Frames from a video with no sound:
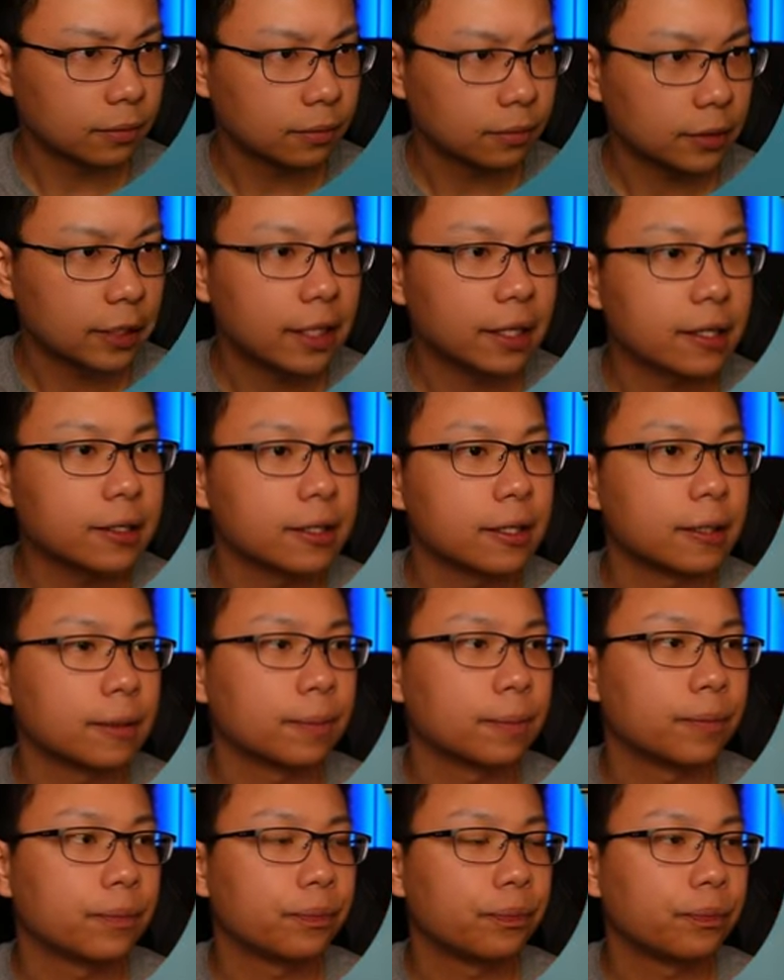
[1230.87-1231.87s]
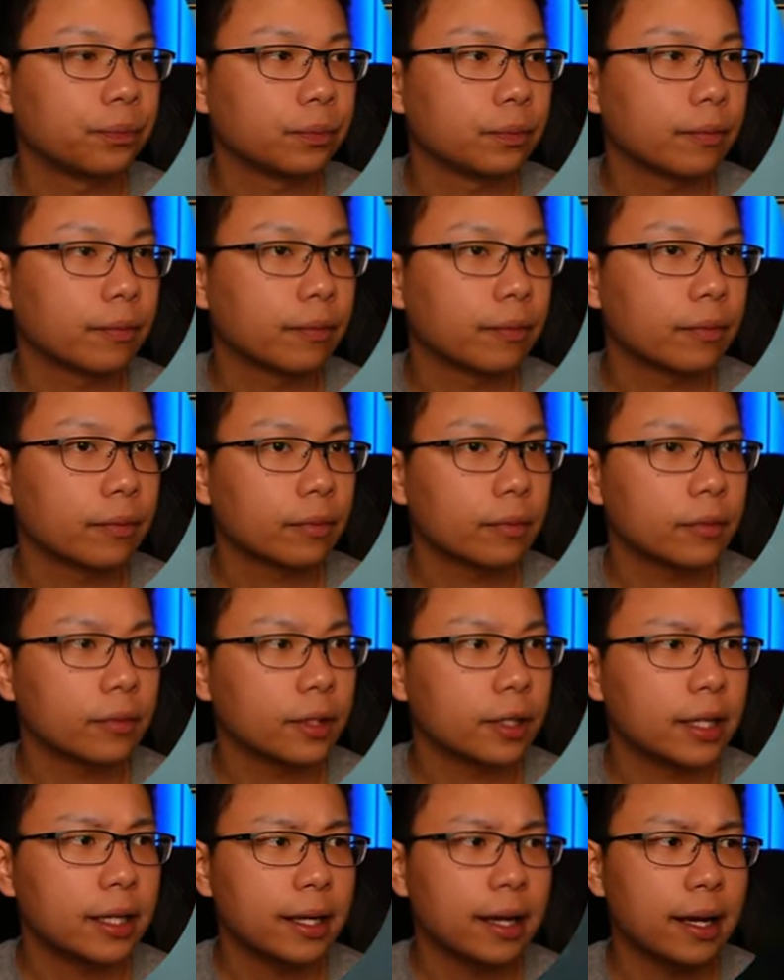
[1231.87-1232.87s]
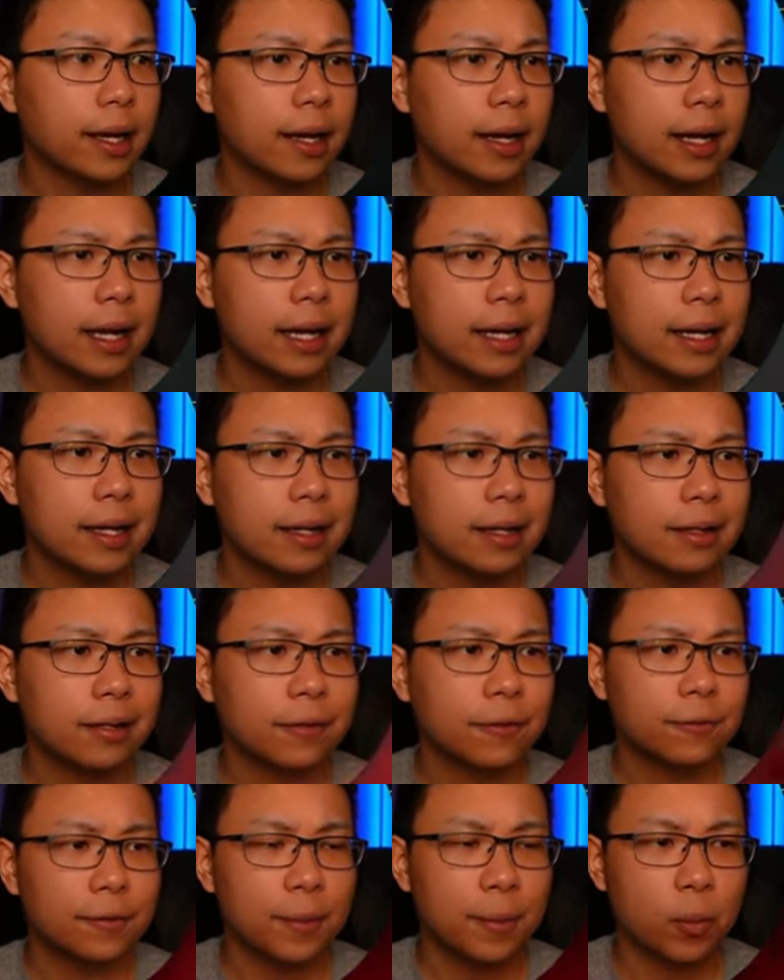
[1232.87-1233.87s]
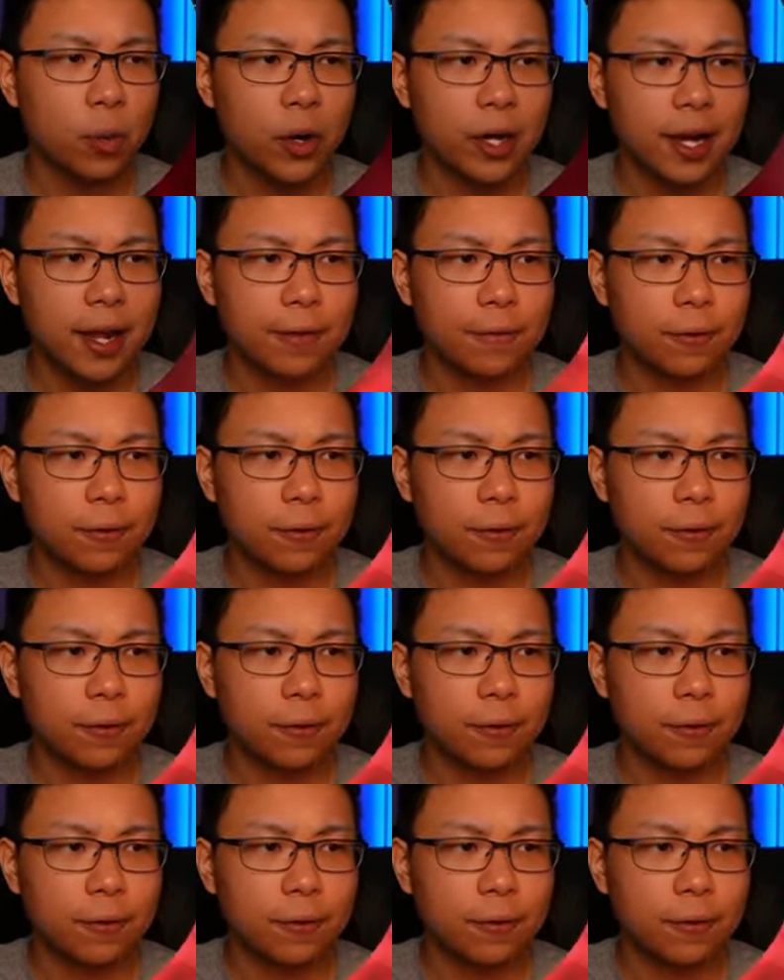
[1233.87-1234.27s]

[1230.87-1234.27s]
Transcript: It is him. Yeah, uh, from what I've